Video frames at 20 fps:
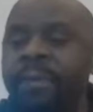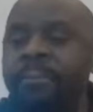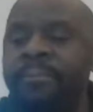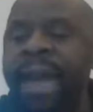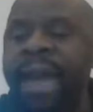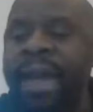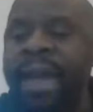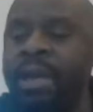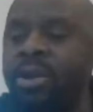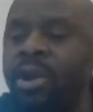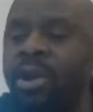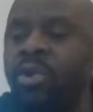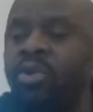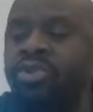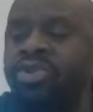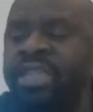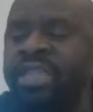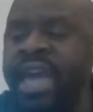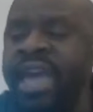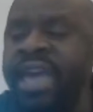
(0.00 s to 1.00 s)
back in those
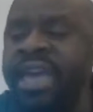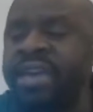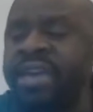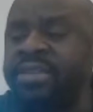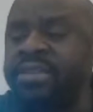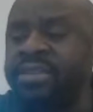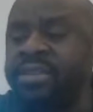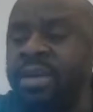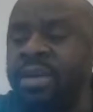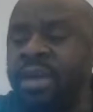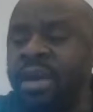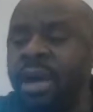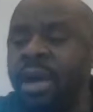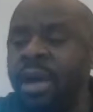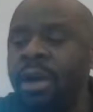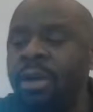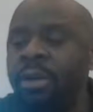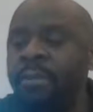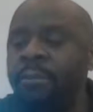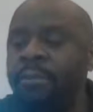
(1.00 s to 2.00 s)
days,
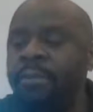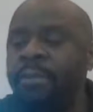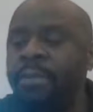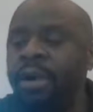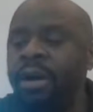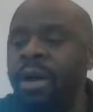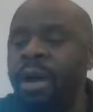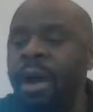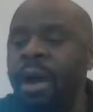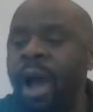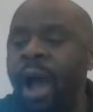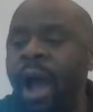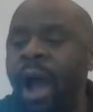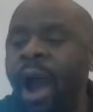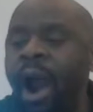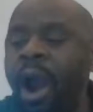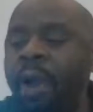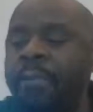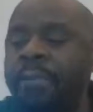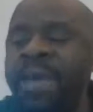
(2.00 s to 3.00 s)

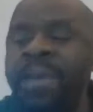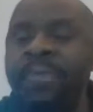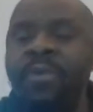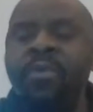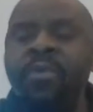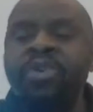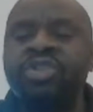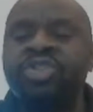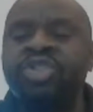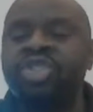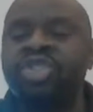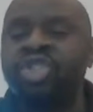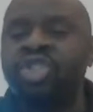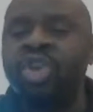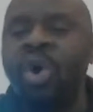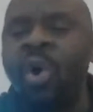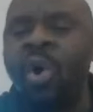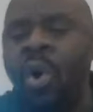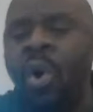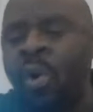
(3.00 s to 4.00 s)
our people were
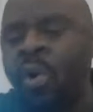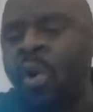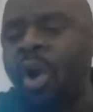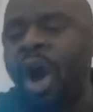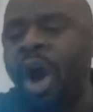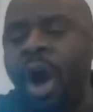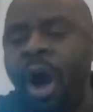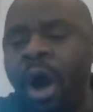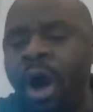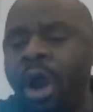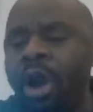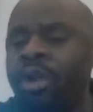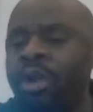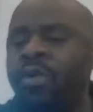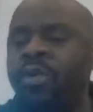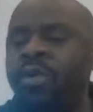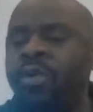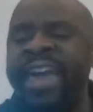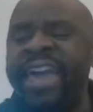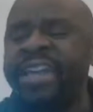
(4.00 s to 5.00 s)
so hard
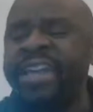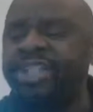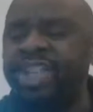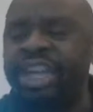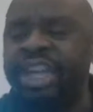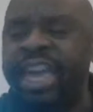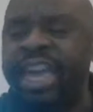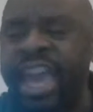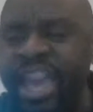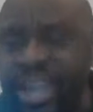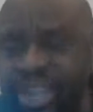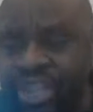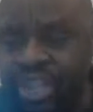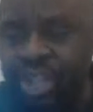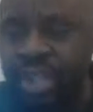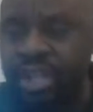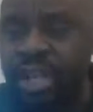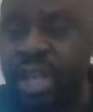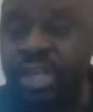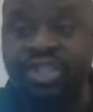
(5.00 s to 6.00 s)
on
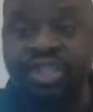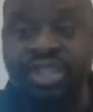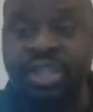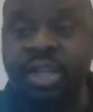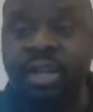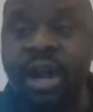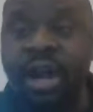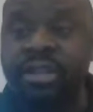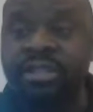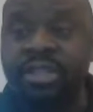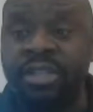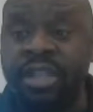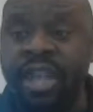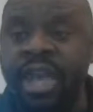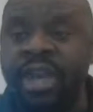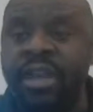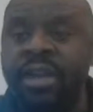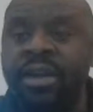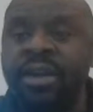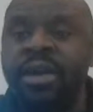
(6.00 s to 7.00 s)
education, and still are today.
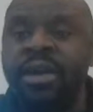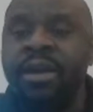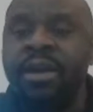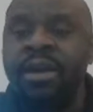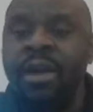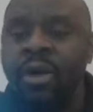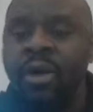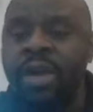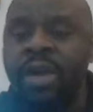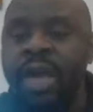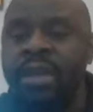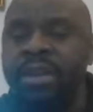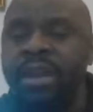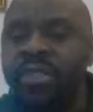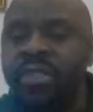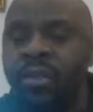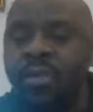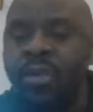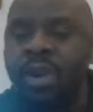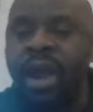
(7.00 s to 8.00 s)
Okay,
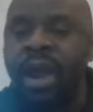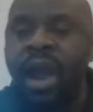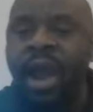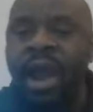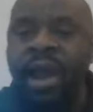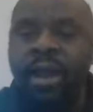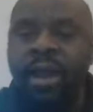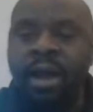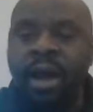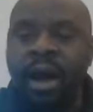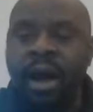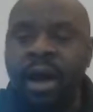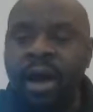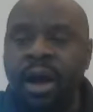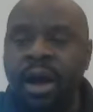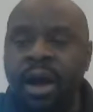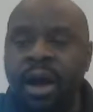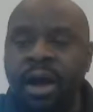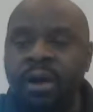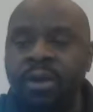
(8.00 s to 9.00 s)
another one
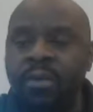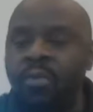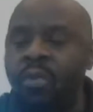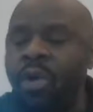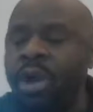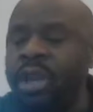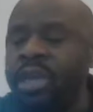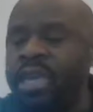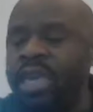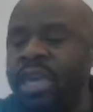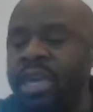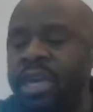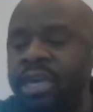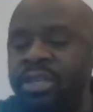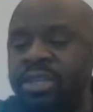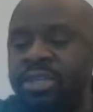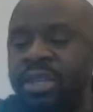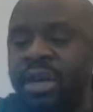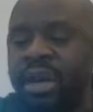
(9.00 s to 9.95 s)
of King's